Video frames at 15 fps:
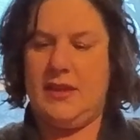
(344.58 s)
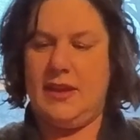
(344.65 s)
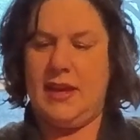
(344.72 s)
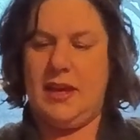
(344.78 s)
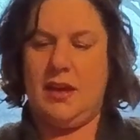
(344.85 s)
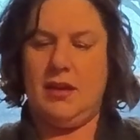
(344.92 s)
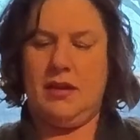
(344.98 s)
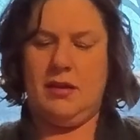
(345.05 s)

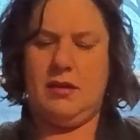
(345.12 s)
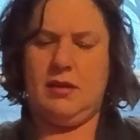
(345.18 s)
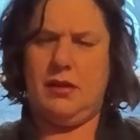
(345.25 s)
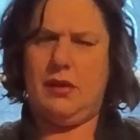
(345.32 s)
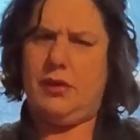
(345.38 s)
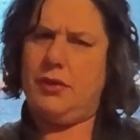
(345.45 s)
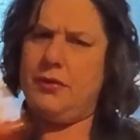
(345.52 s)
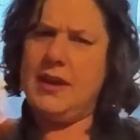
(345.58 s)
the
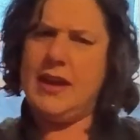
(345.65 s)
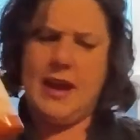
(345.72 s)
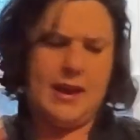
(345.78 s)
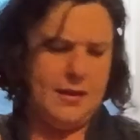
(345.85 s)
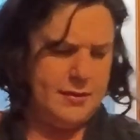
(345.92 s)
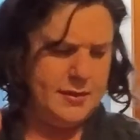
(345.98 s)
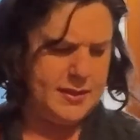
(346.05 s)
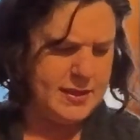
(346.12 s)
3
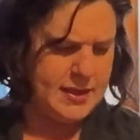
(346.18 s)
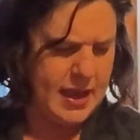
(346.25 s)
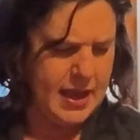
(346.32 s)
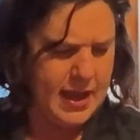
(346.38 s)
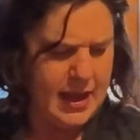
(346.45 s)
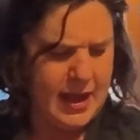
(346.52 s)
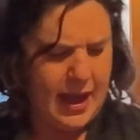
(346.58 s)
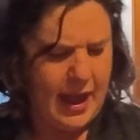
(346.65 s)
ounce
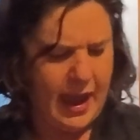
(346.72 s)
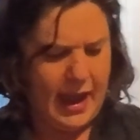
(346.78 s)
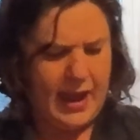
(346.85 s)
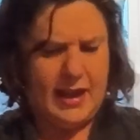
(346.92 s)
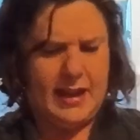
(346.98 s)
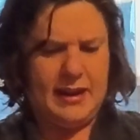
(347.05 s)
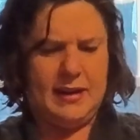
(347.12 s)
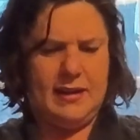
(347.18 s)

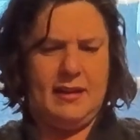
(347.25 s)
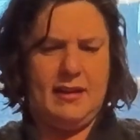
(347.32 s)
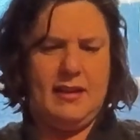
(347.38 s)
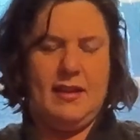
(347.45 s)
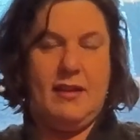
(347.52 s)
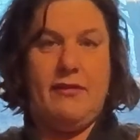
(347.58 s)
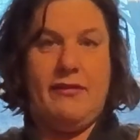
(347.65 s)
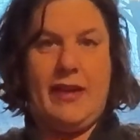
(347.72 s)
and
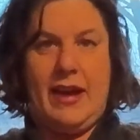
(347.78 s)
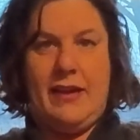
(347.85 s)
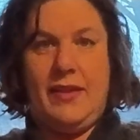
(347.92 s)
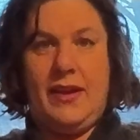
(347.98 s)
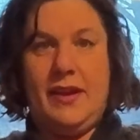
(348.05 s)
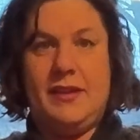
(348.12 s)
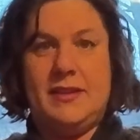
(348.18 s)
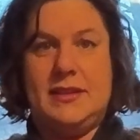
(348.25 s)
5
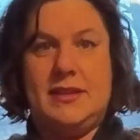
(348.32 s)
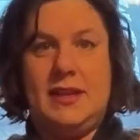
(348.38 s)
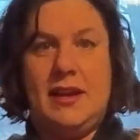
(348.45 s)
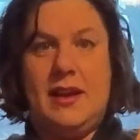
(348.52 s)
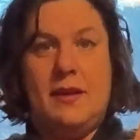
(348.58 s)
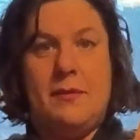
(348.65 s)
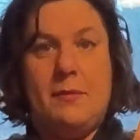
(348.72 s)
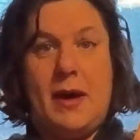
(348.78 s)
ounce
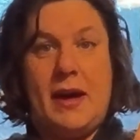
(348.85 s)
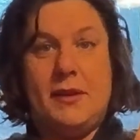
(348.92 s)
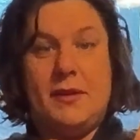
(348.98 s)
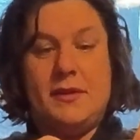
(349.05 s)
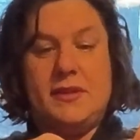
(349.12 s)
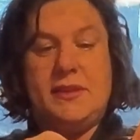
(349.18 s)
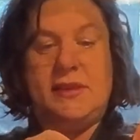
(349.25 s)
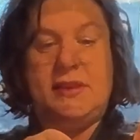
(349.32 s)

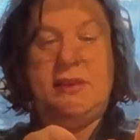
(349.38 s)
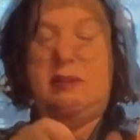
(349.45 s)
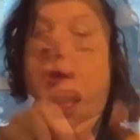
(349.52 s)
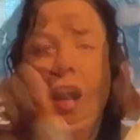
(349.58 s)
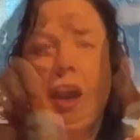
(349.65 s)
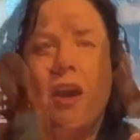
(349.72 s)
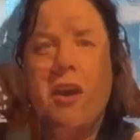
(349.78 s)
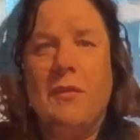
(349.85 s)
bottles.
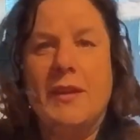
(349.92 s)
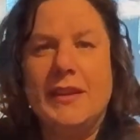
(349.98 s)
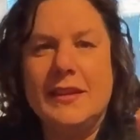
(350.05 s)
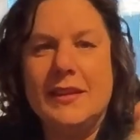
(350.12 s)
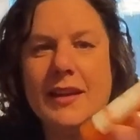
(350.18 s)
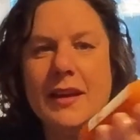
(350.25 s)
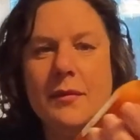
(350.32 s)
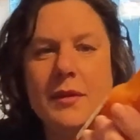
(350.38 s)
Oh,
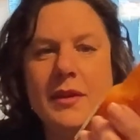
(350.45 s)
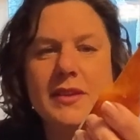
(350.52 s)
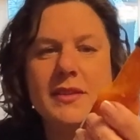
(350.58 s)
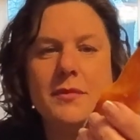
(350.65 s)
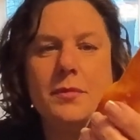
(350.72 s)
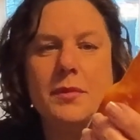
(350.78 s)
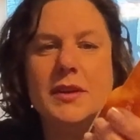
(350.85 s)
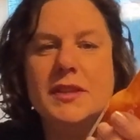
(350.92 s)
and can we just
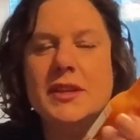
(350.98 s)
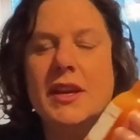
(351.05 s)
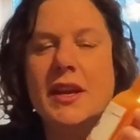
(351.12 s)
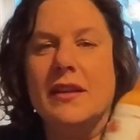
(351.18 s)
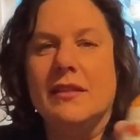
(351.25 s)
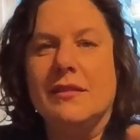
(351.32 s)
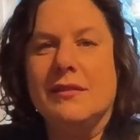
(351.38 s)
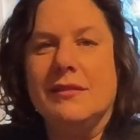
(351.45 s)

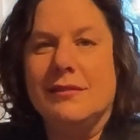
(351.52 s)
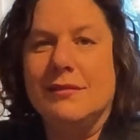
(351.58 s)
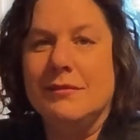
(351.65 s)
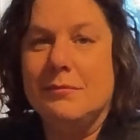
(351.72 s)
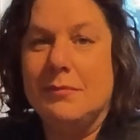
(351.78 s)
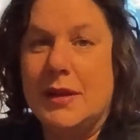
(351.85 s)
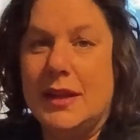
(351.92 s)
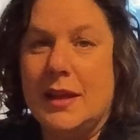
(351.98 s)
appreciate
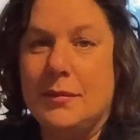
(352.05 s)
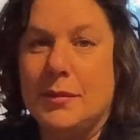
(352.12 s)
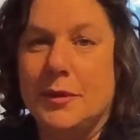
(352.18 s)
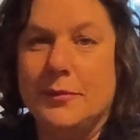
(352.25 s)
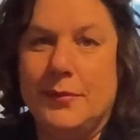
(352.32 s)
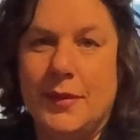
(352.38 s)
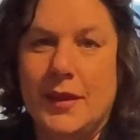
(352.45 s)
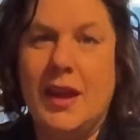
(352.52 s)
my label?
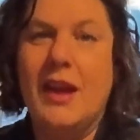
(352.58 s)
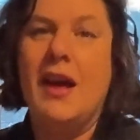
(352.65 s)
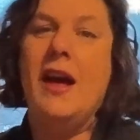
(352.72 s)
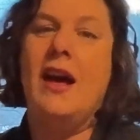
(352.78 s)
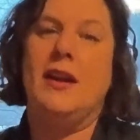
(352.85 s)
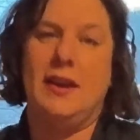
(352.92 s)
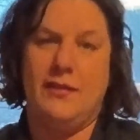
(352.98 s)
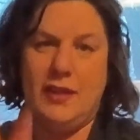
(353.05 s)

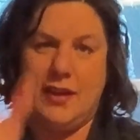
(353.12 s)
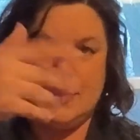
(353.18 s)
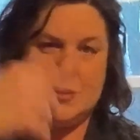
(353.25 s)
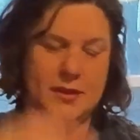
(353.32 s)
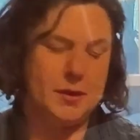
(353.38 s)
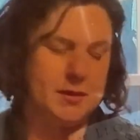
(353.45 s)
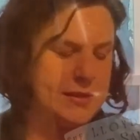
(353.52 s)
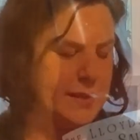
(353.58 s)
I'll give you guys a
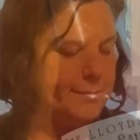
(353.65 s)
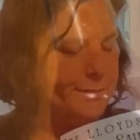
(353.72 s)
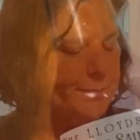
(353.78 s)
close up.